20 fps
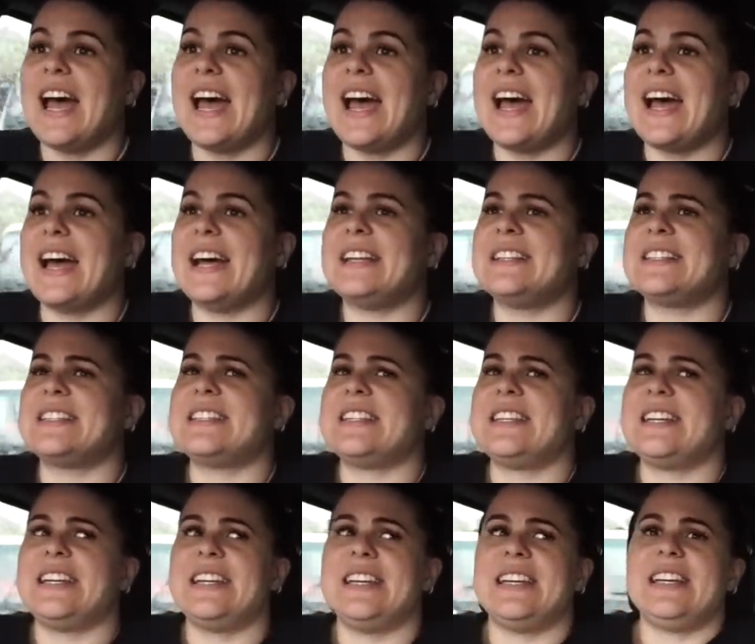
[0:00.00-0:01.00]

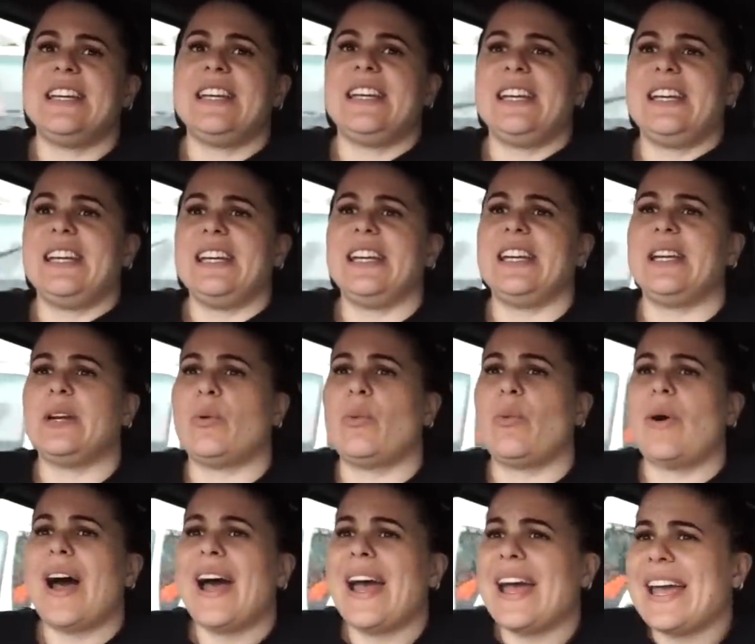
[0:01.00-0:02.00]
and in a
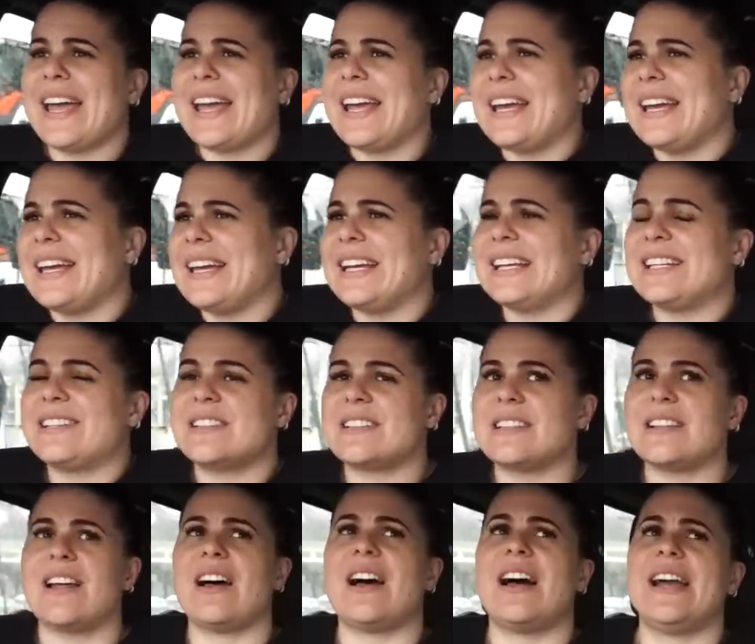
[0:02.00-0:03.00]
way
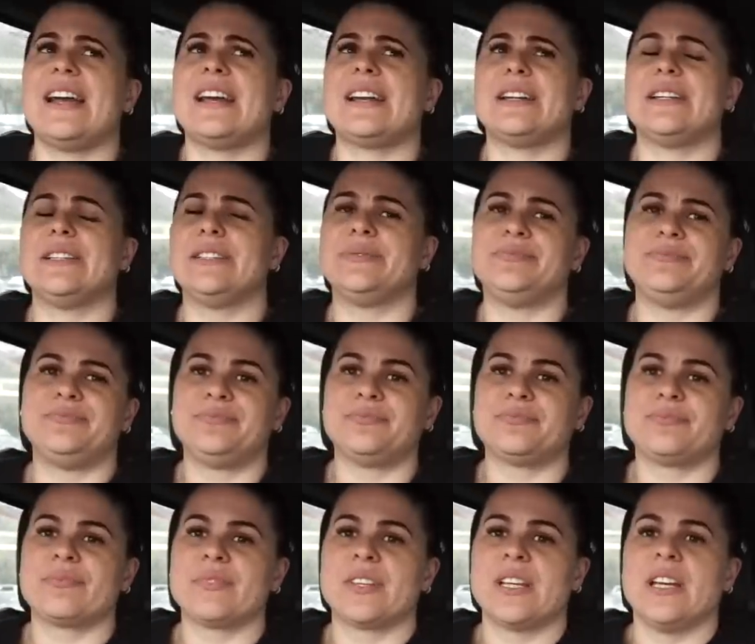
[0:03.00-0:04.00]
it's like
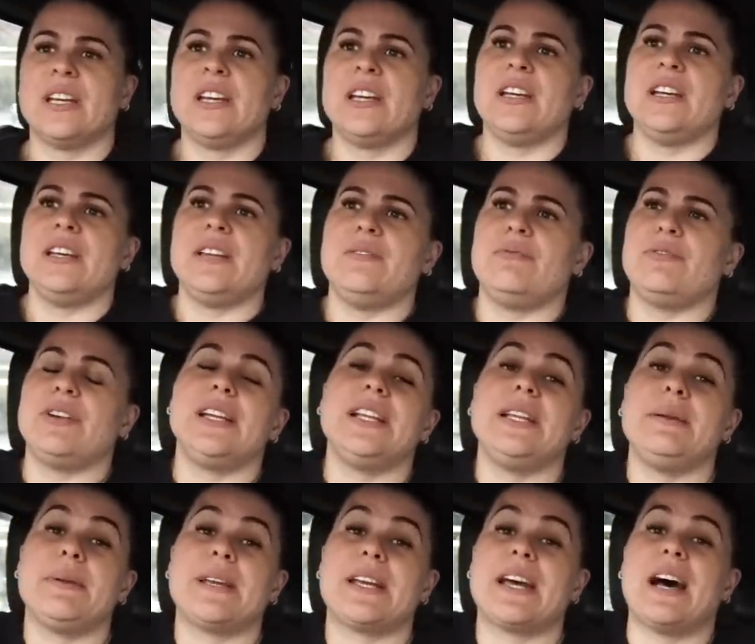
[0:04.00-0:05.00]

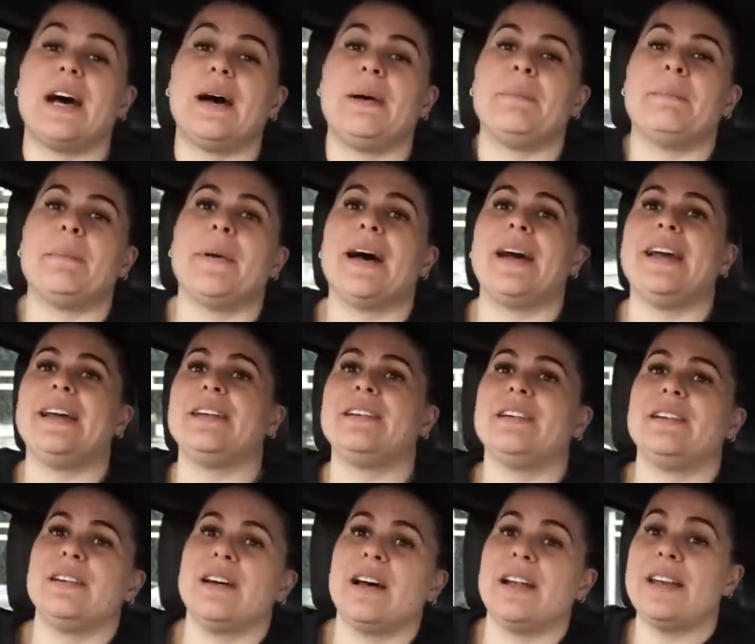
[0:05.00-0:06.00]
really become my
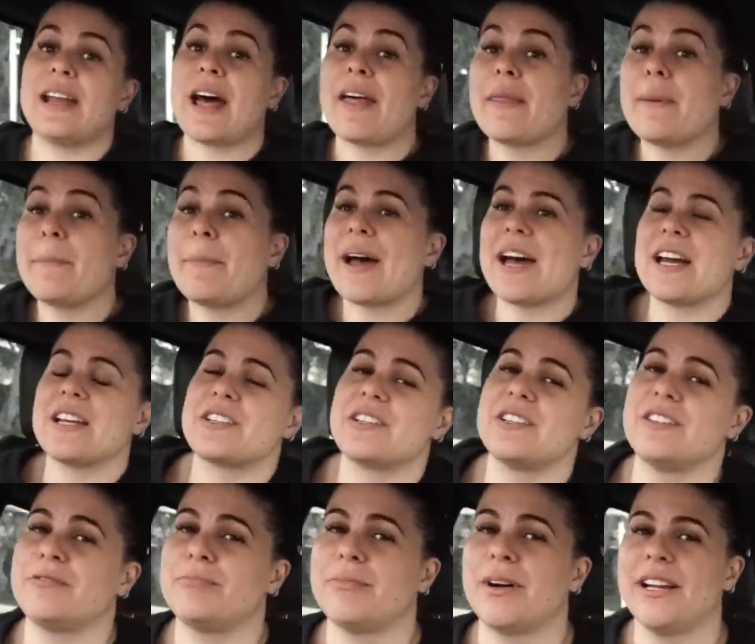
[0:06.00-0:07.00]
another
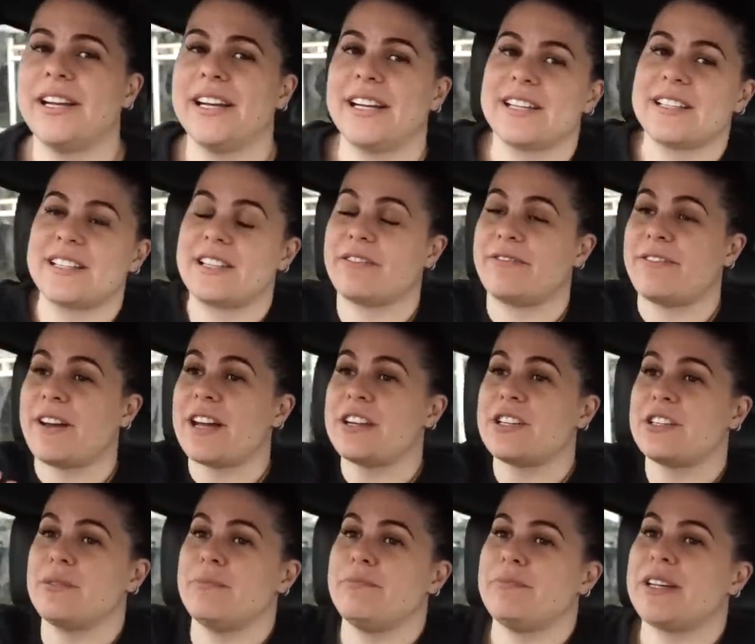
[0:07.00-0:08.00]
passion of mine next to
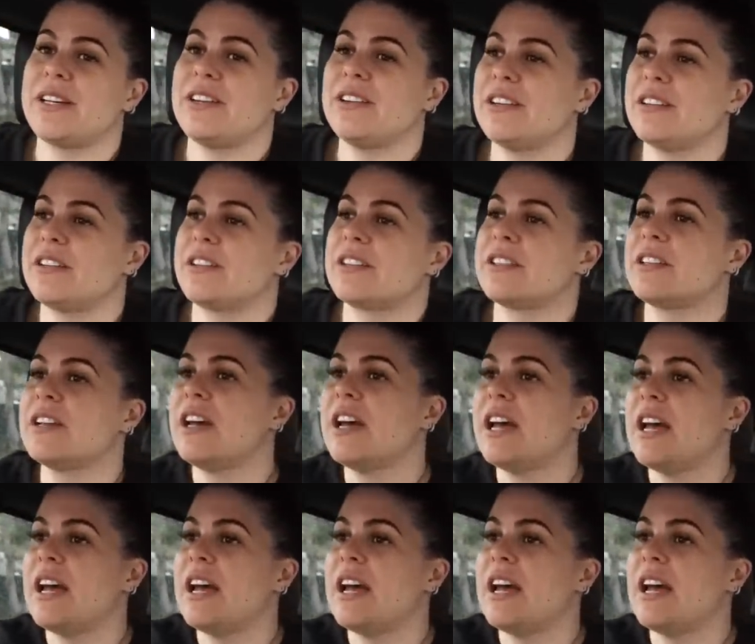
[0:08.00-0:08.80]
fashion because